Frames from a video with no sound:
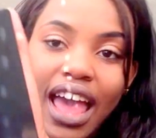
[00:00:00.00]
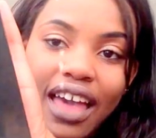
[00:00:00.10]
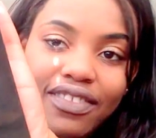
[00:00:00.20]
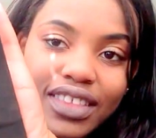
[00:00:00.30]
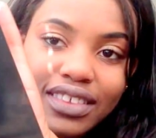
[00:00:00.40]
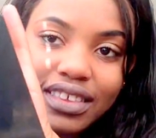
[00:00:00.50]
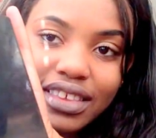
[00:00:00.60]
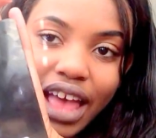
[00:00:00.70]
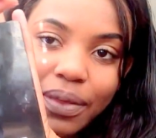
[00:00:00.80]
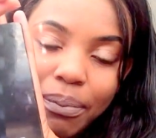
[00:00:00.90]
And this
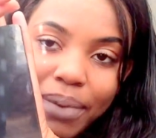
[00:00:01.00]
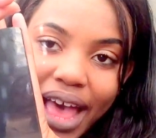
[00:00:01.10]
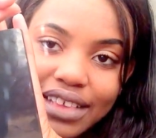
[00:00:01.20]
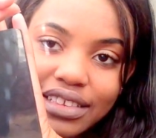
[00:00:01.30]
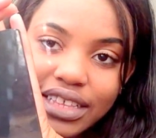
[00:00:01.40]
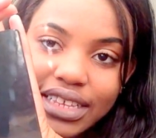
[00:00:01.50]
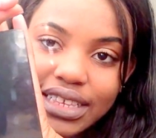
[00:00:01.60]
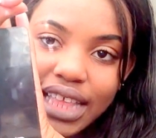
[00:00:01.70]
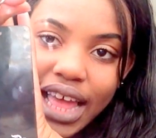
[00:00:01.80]
is how the pass looks